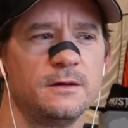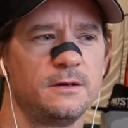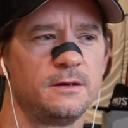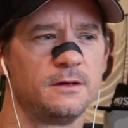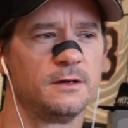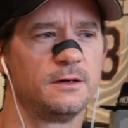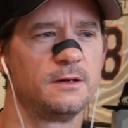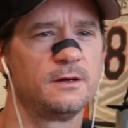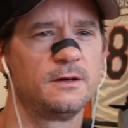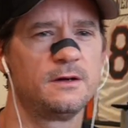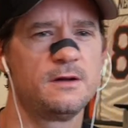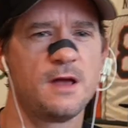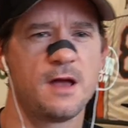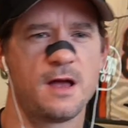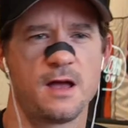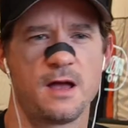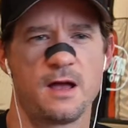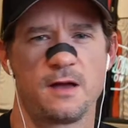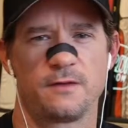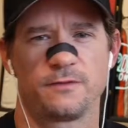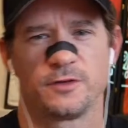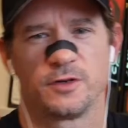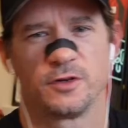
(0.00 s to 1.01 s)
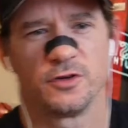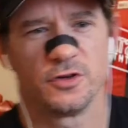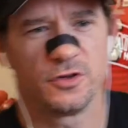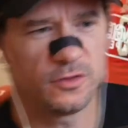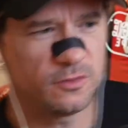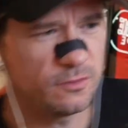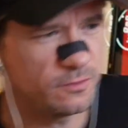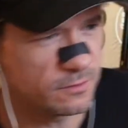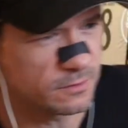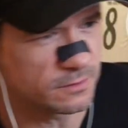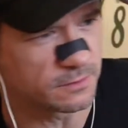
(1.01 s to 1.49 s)
Good
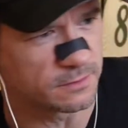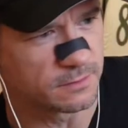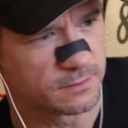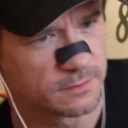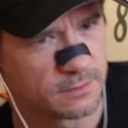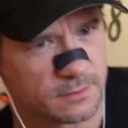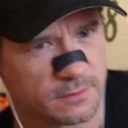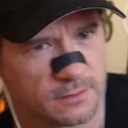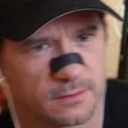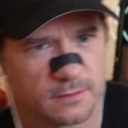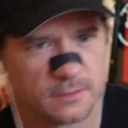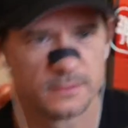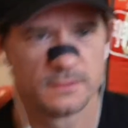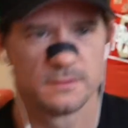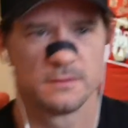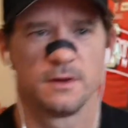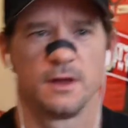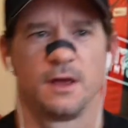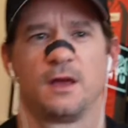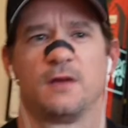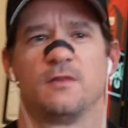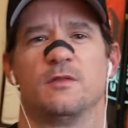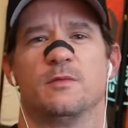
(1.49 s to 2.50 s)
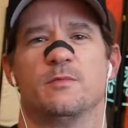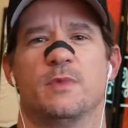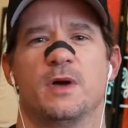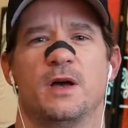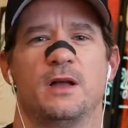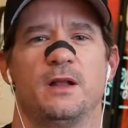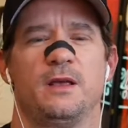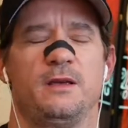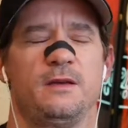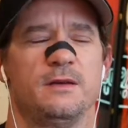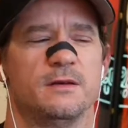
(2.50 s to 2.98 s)
afternoon,
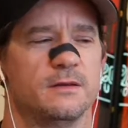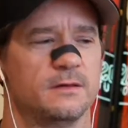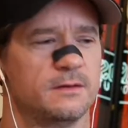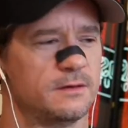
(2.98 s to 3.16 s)
everybody.